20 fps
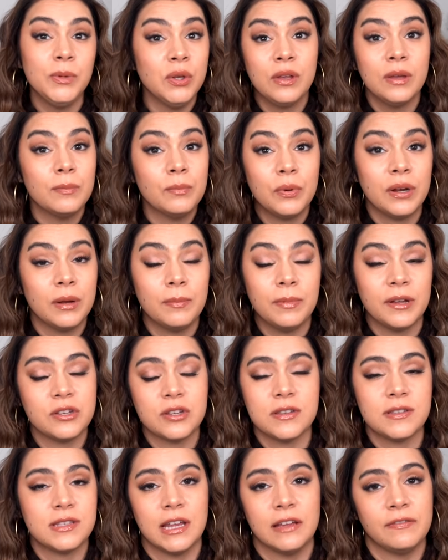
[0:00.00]
You can put a
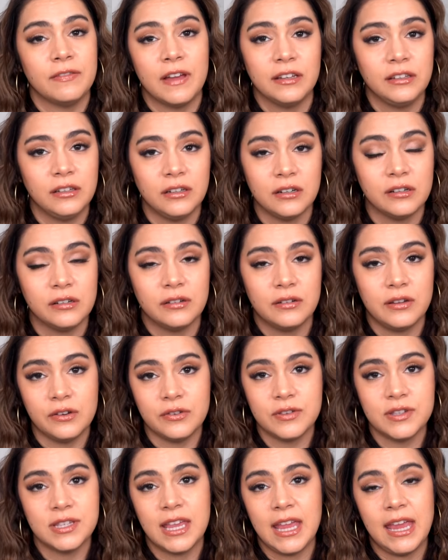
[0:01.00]
bunch of stuff on your, your
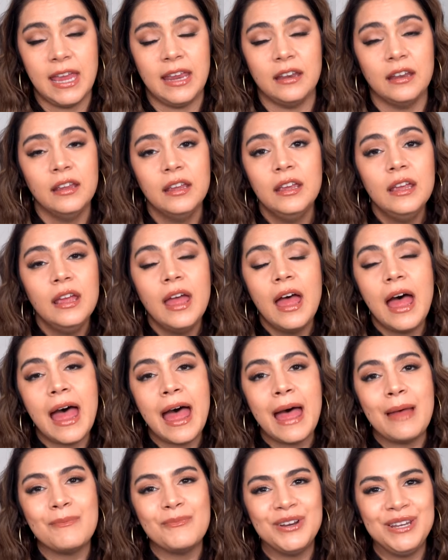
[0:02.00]
skin
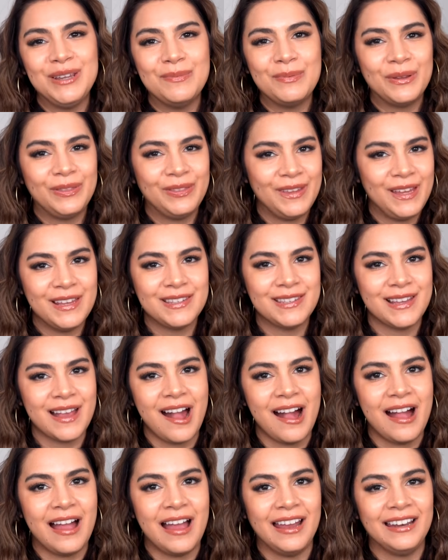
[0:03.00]
um, when you put these
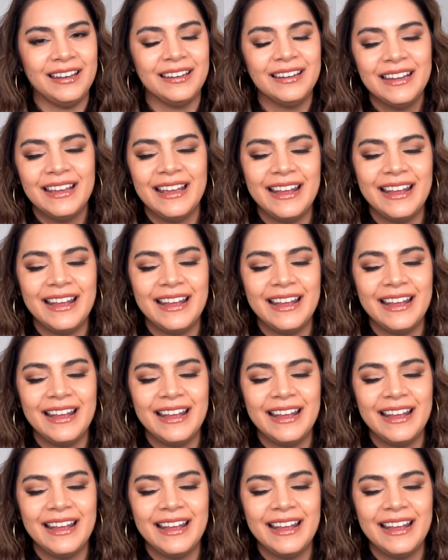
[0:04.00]
on.